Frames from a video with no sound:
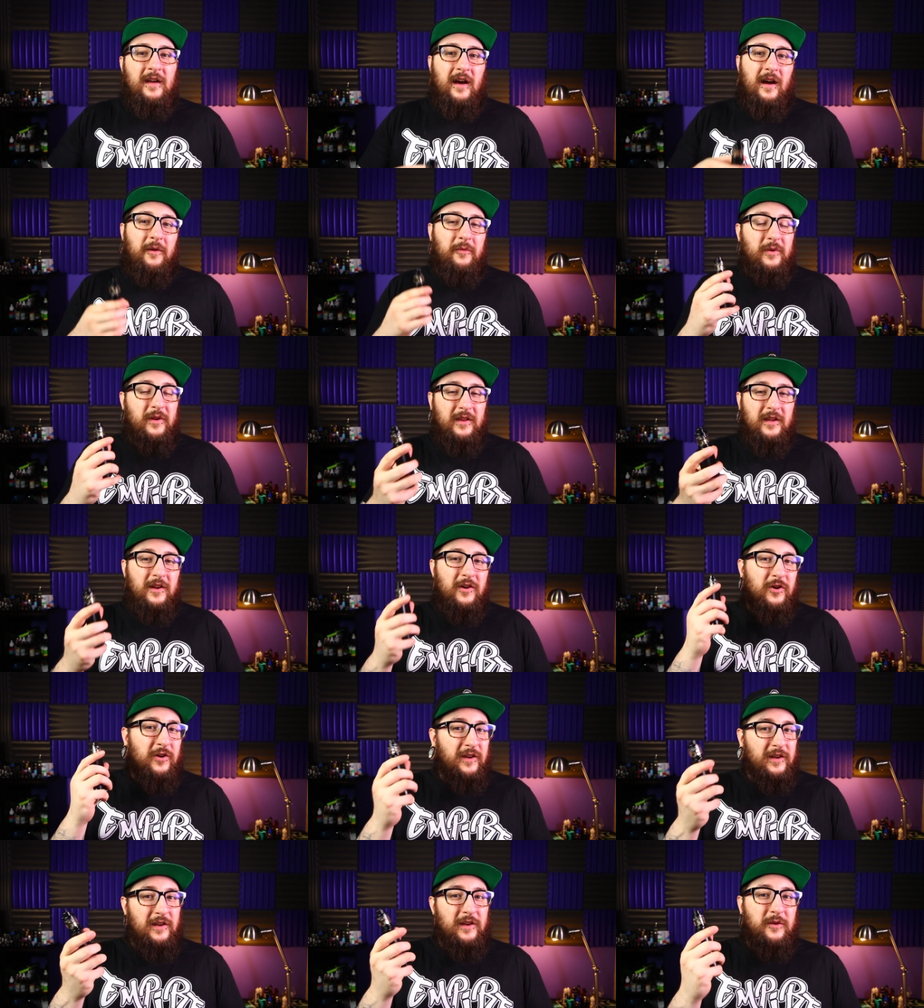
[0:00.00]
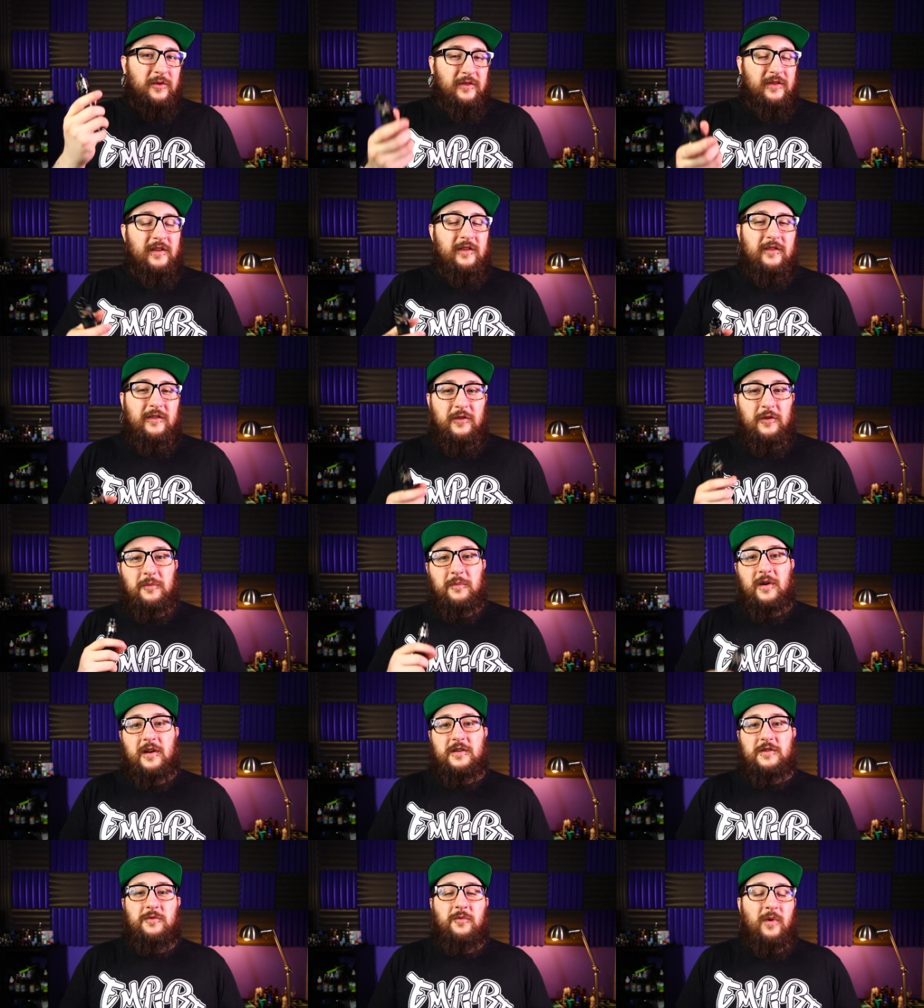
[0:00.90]
I really couldn't use this too
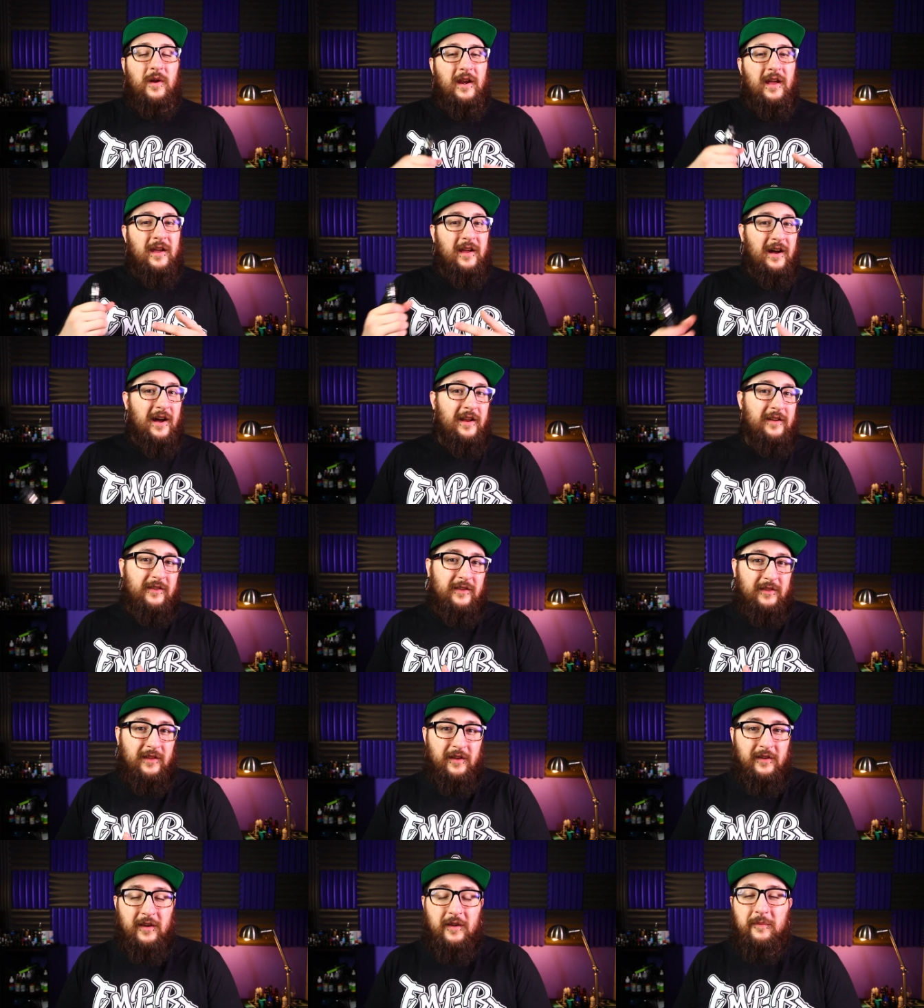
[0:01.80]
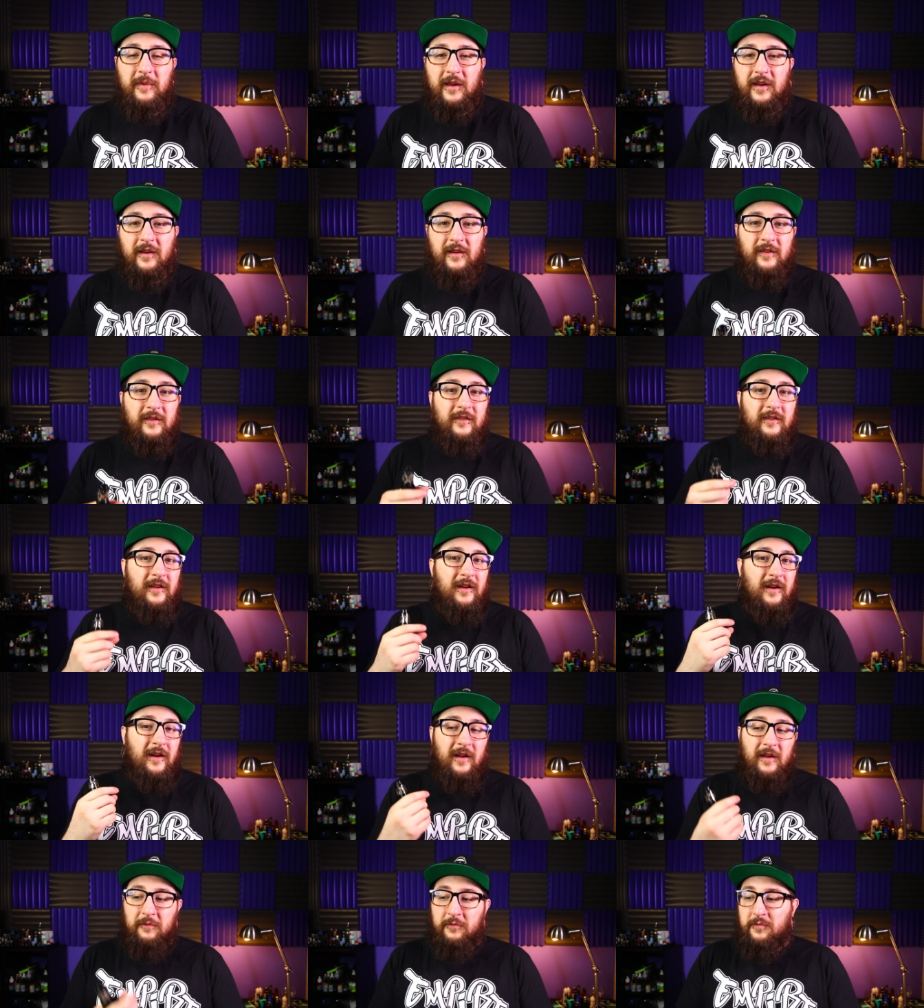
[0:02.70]
much when I got to London because
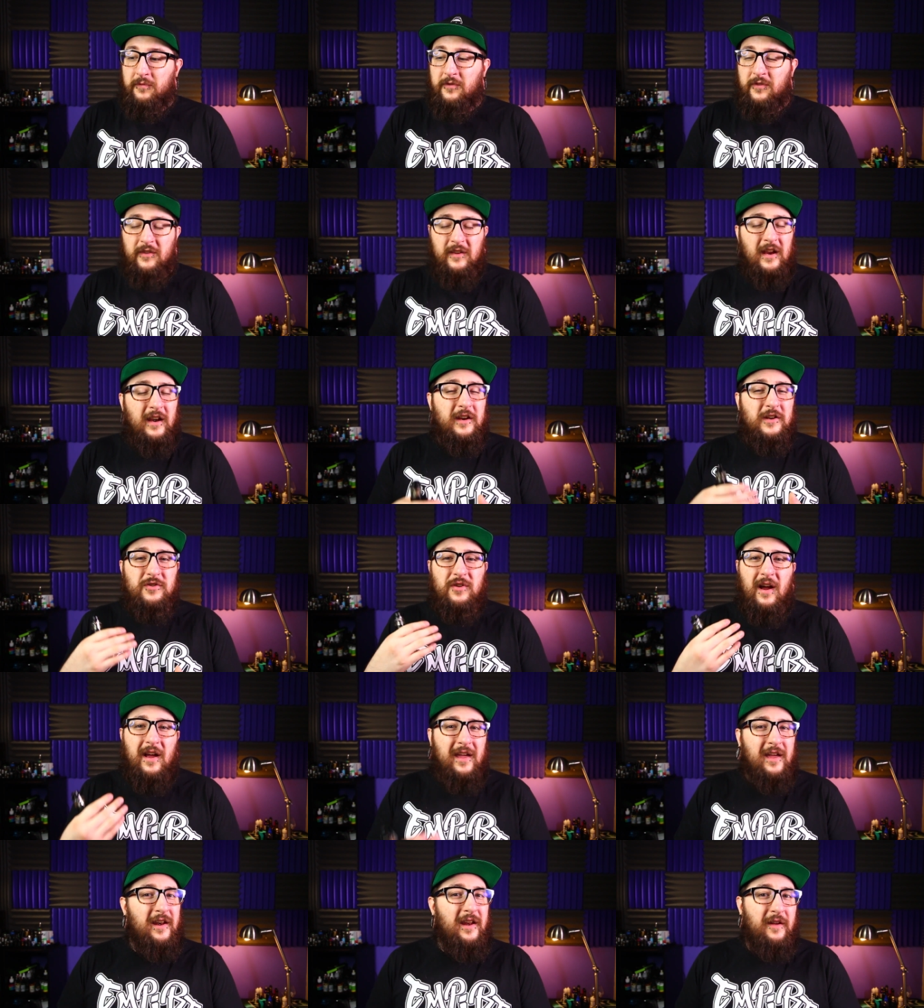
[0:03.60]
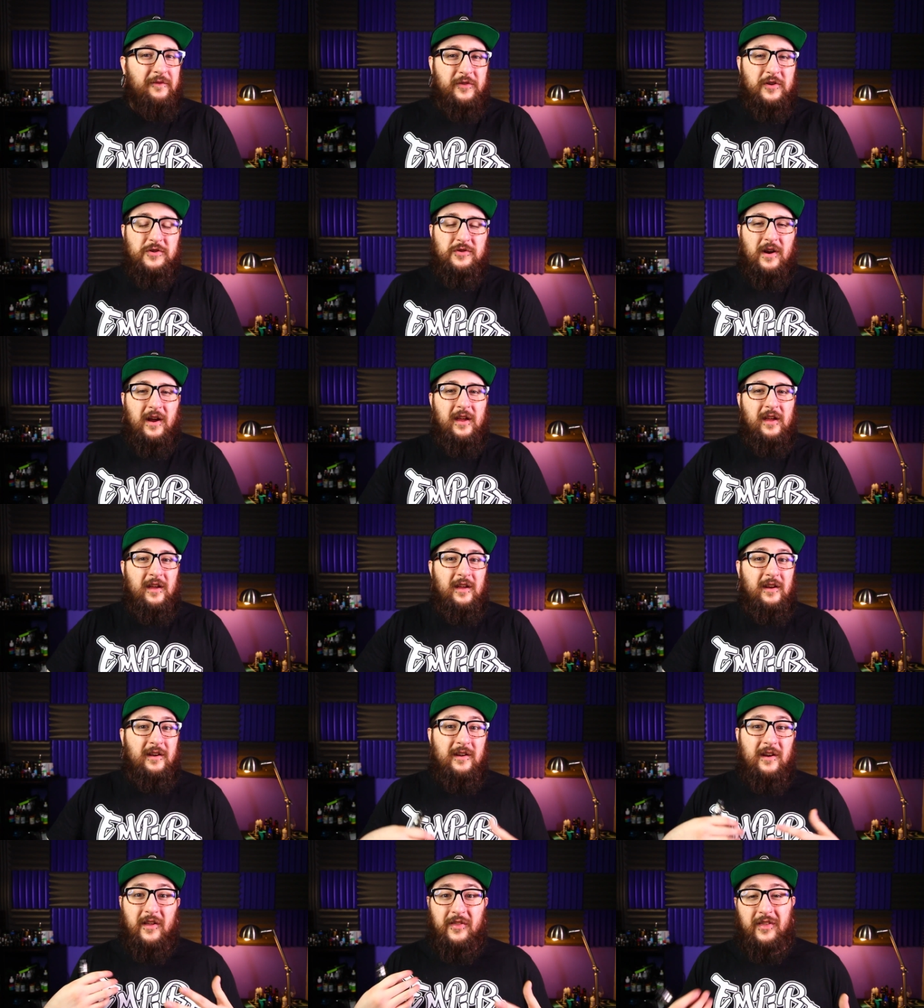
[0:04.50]
I was getting dry hit after dry
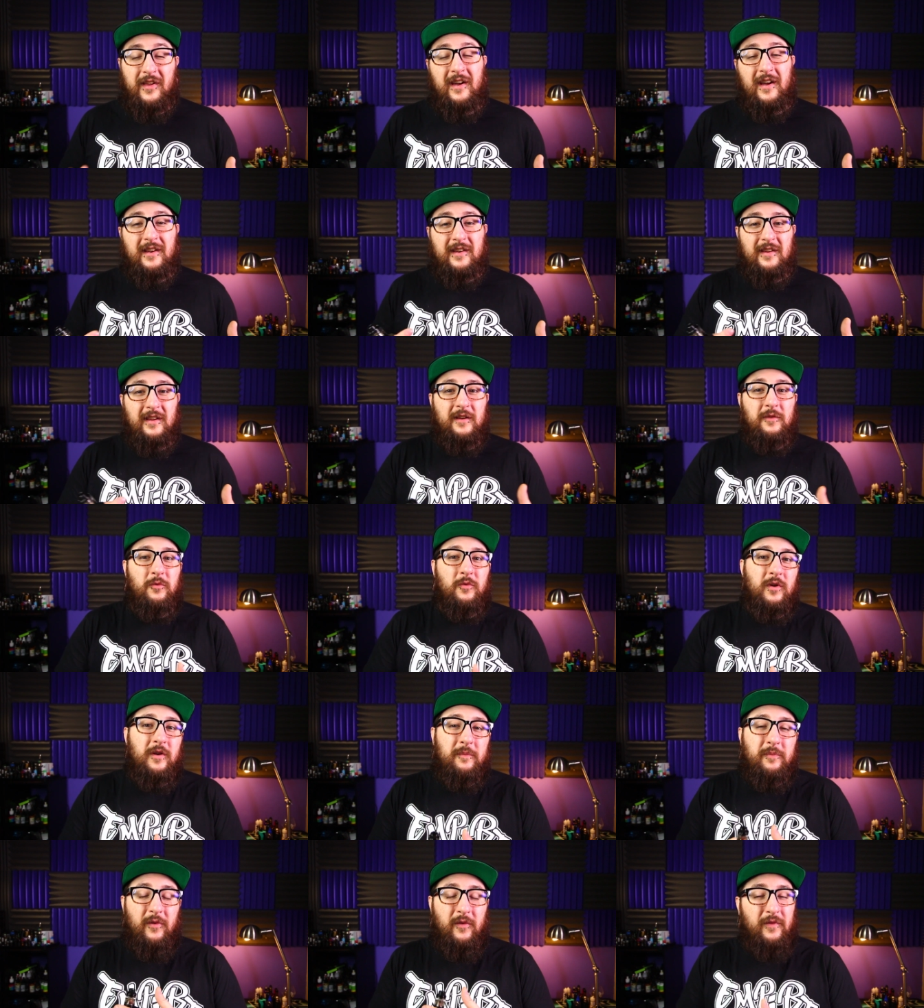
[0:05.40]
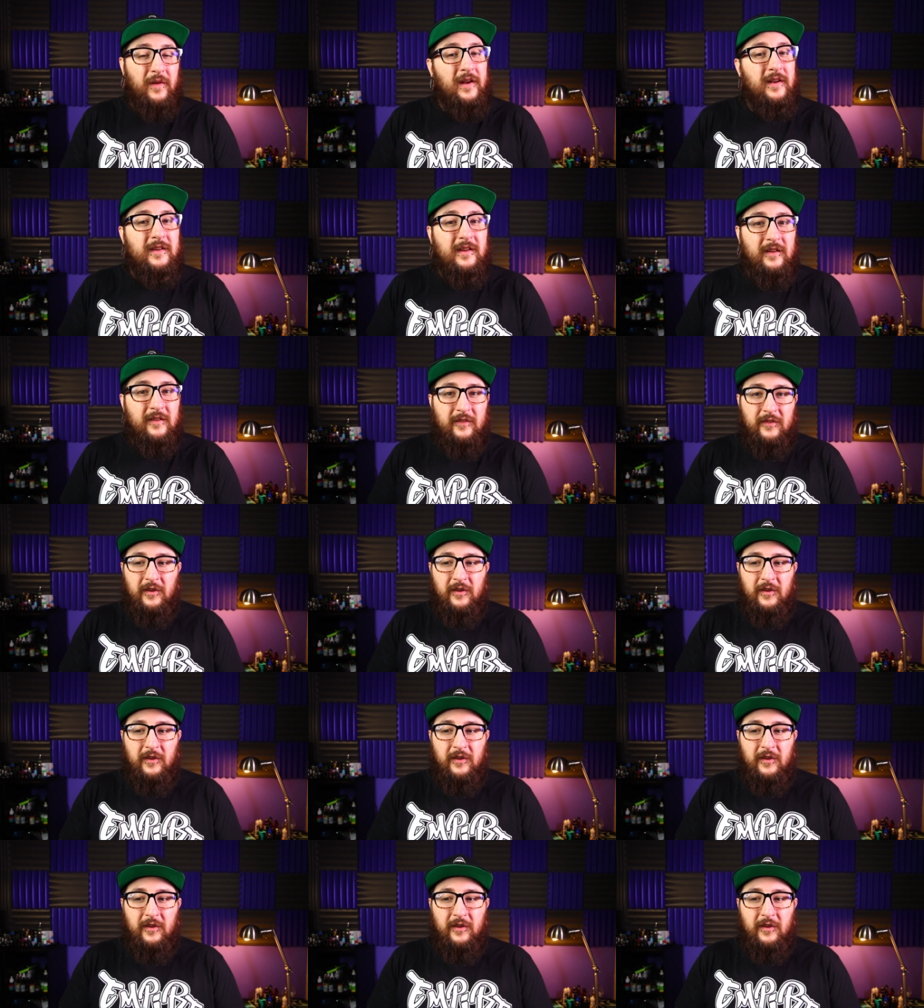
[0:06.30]
hit, and nothing I did would prevent it.